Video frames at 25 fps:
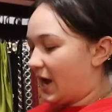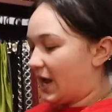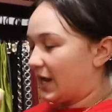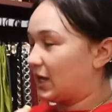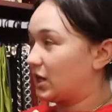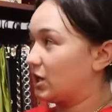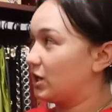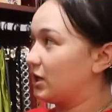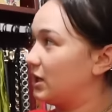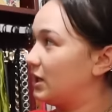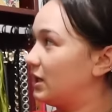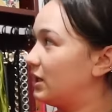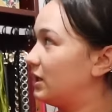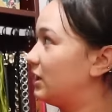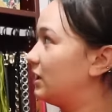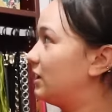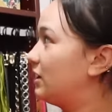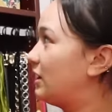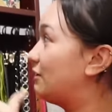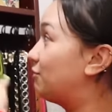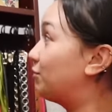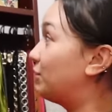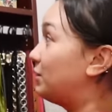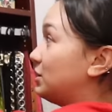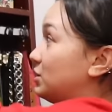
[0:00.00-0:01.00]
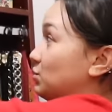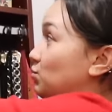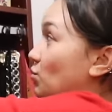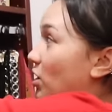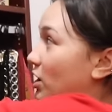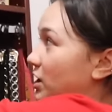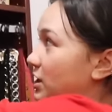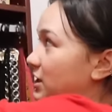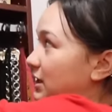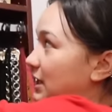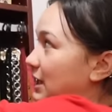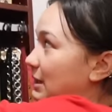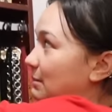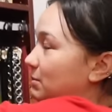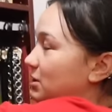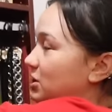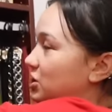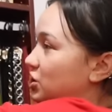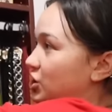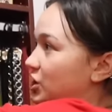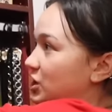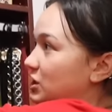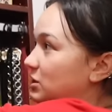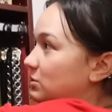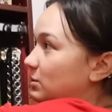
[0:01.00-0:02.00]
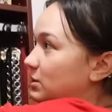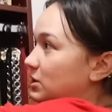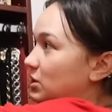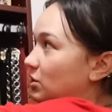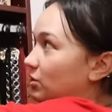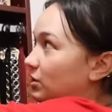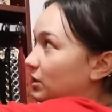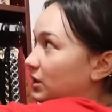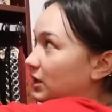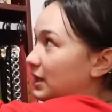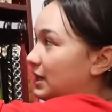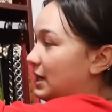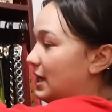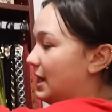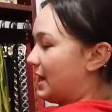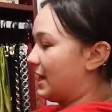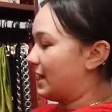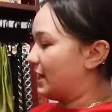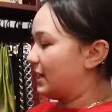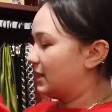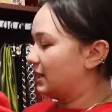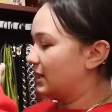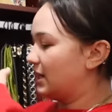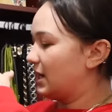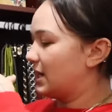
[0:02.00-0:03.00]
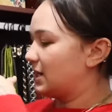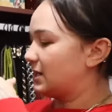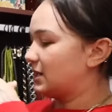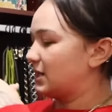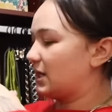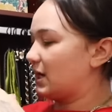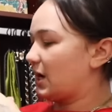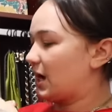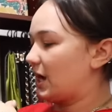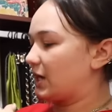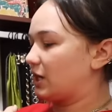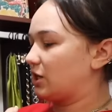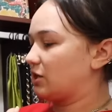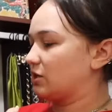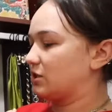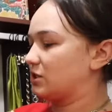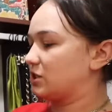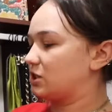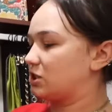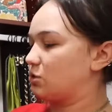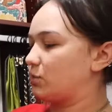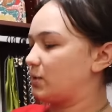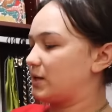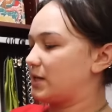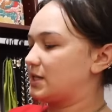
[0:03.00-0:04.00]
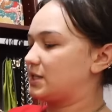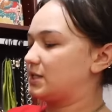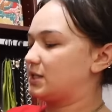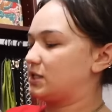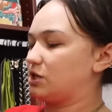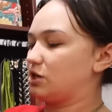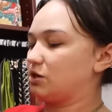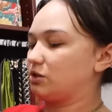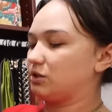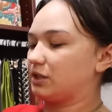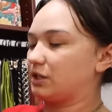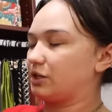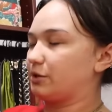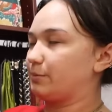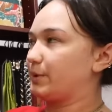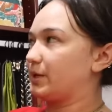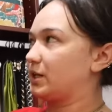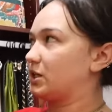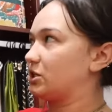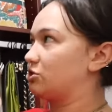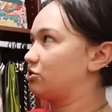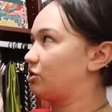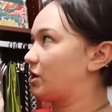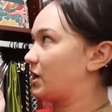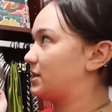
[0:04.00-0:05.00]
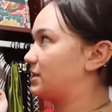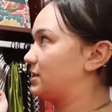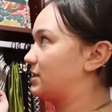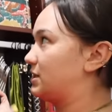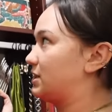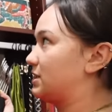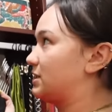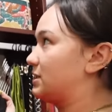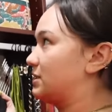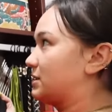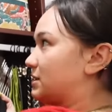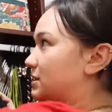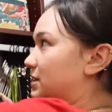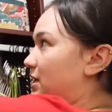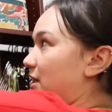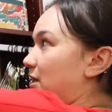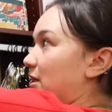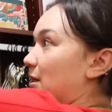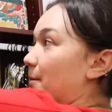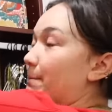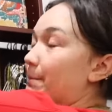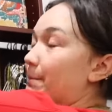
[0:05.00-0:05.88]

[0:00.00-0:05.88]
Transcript: I could, if we wanted to keep this jeans, we totally can. And then I could squeeze your little bit of dresses in the